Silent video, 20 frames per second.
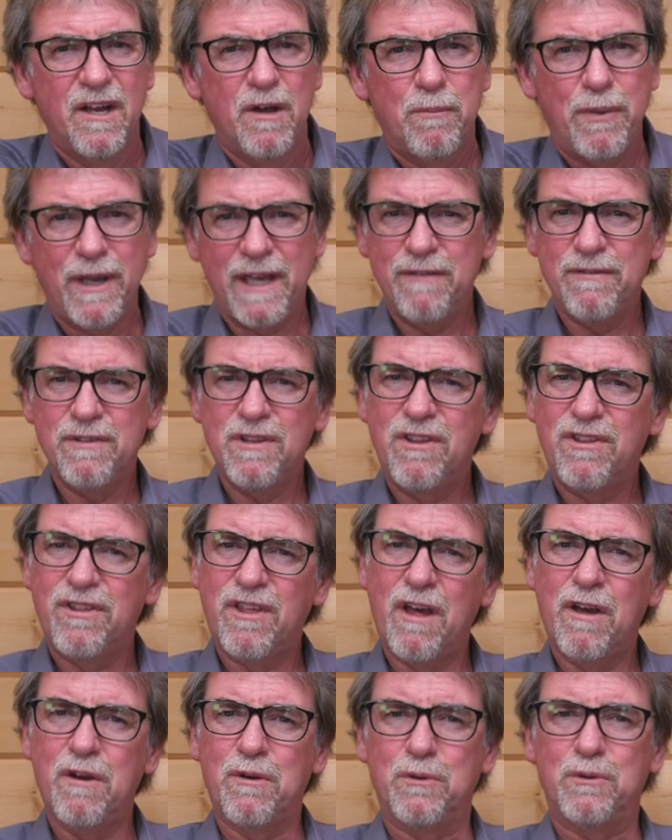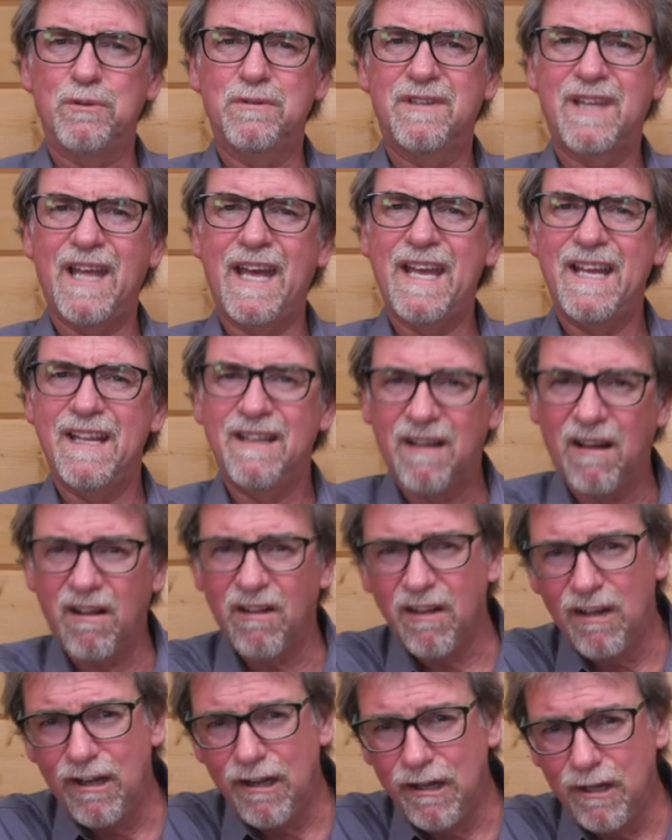but even though they
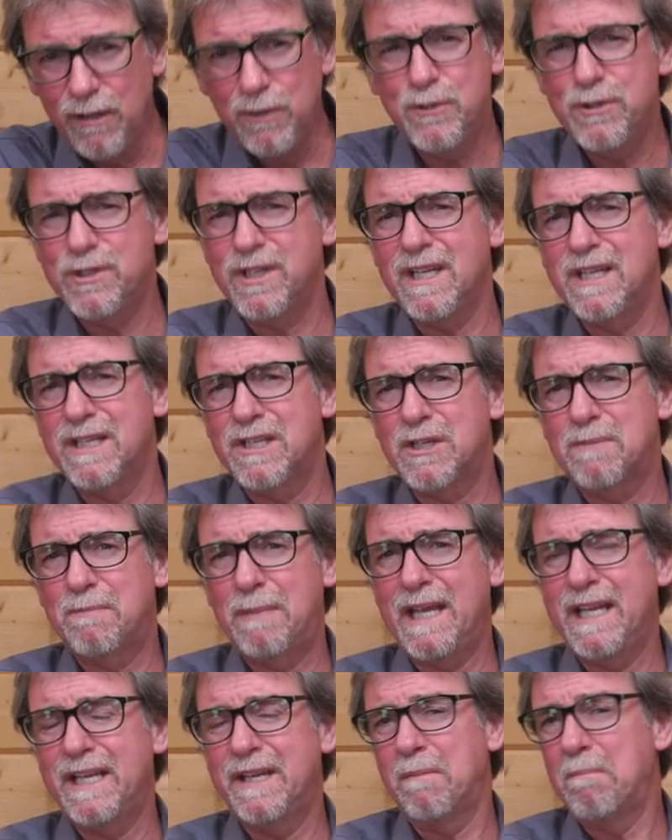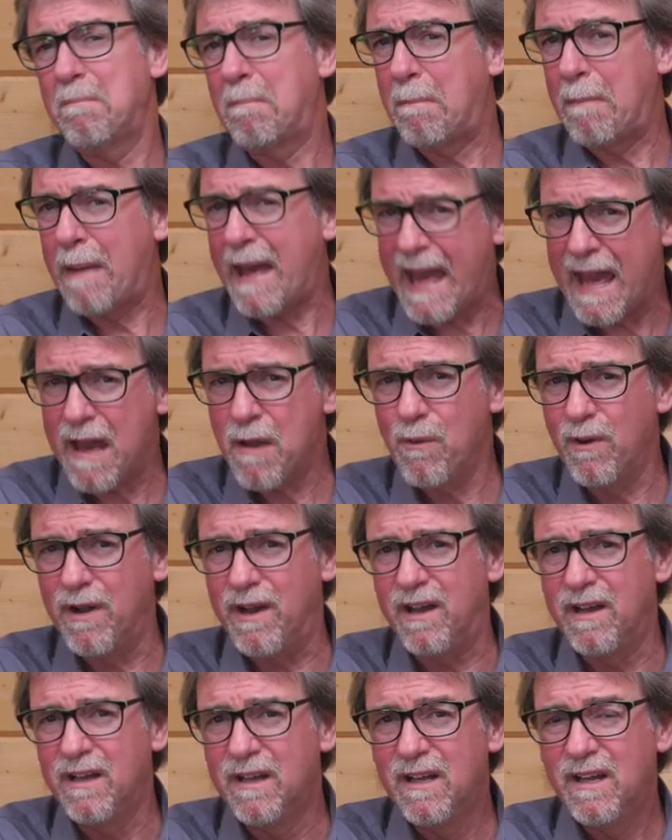are losing speed and
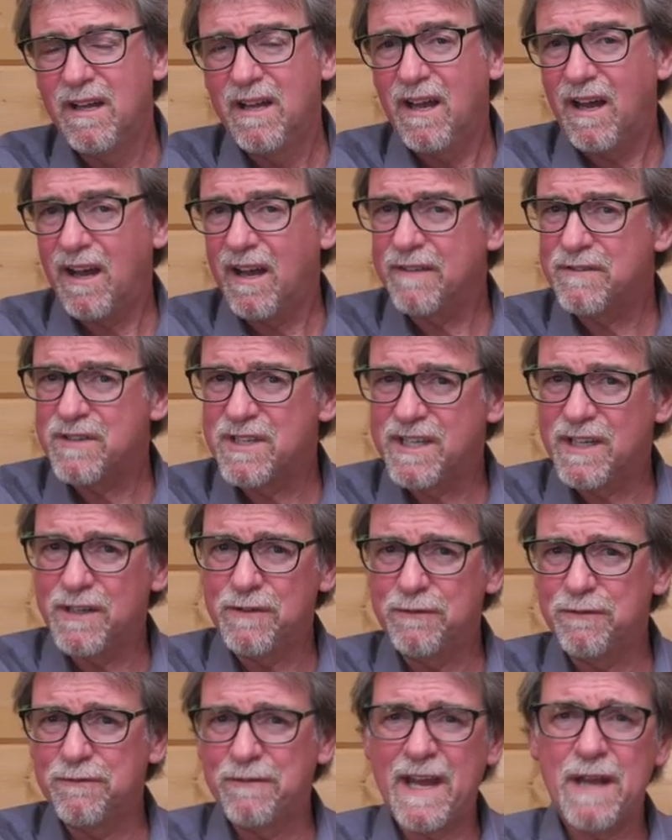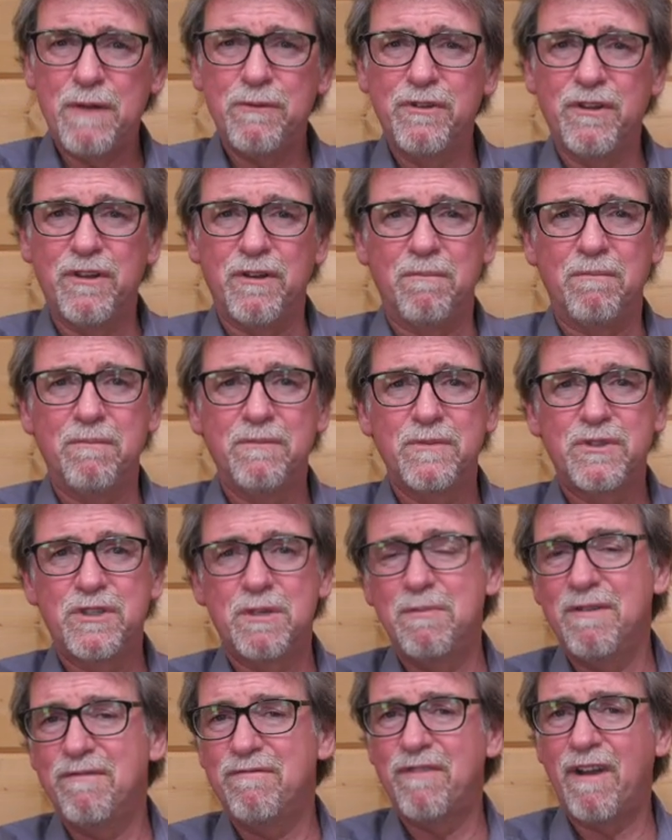power, I've still found them
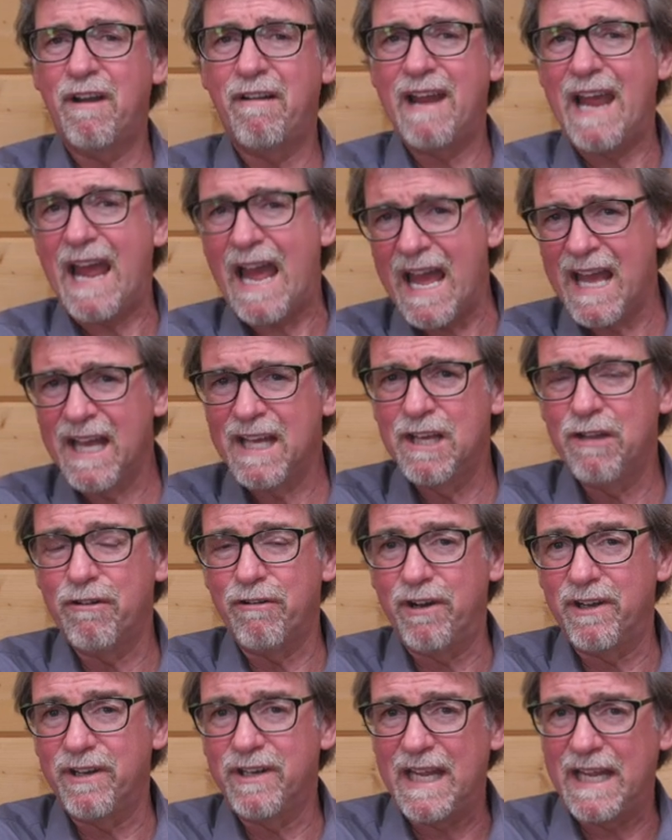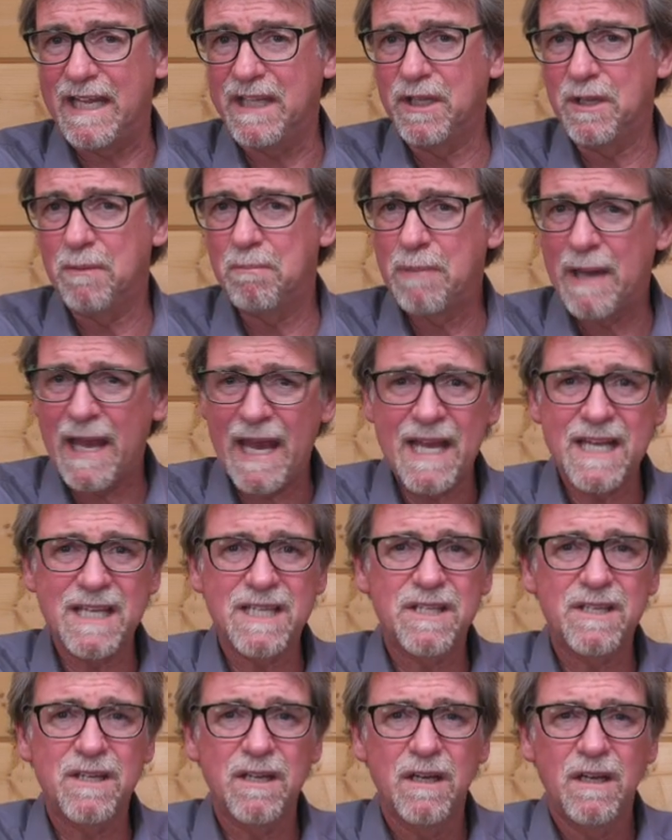to be very accurate in the
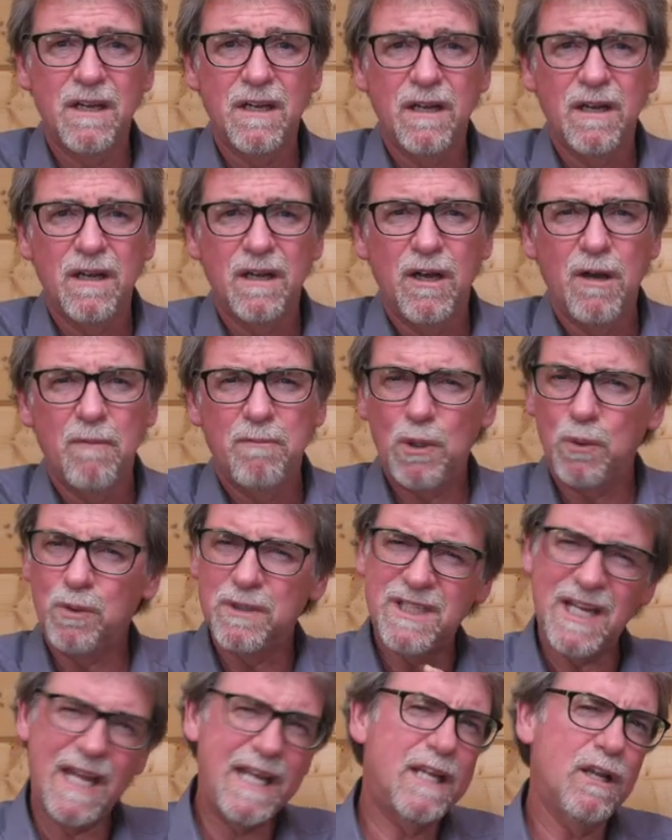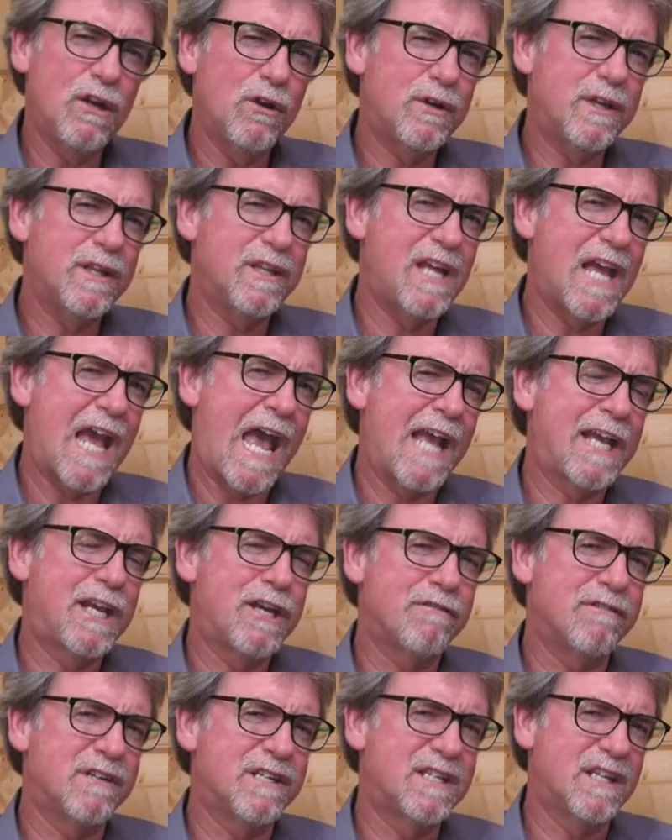past. But we'll take a look at the
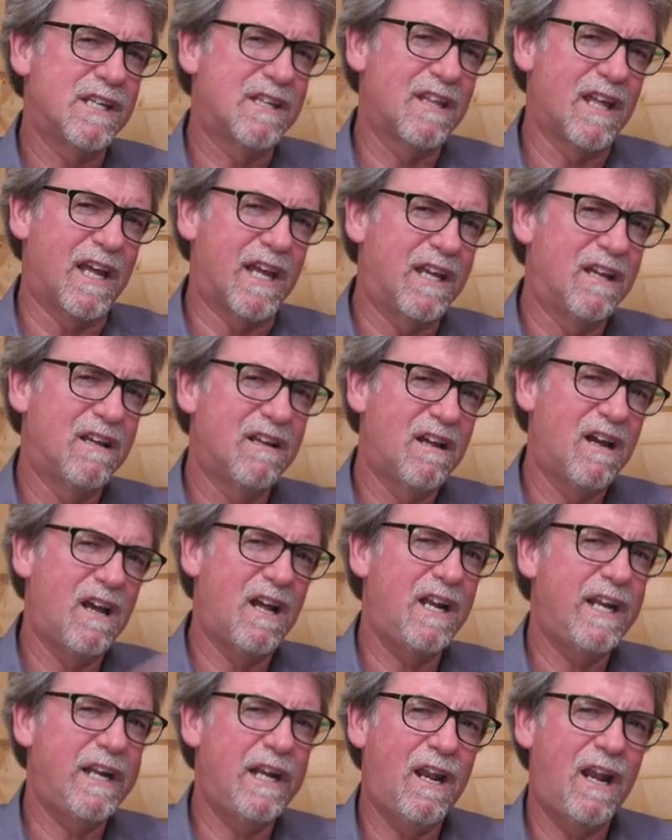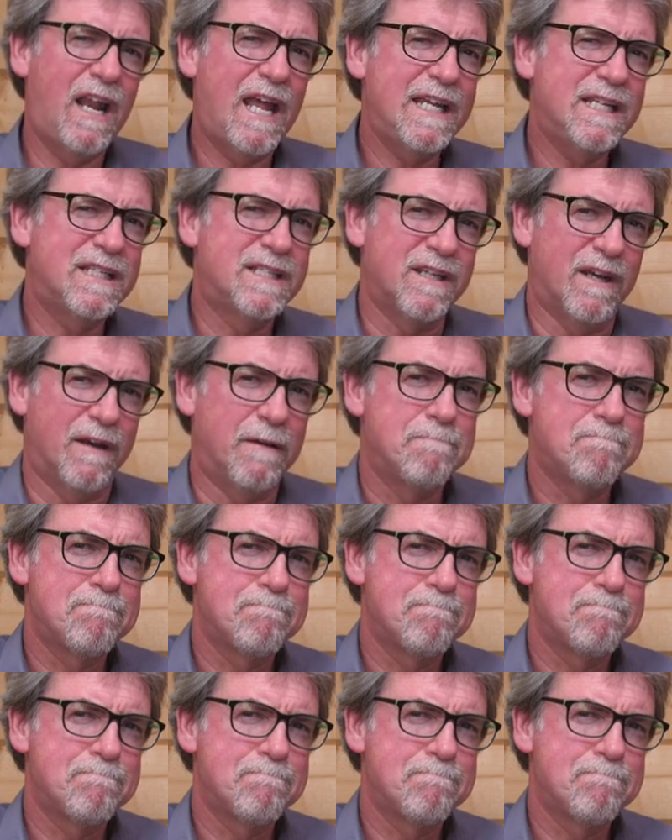accuracy thing a little later.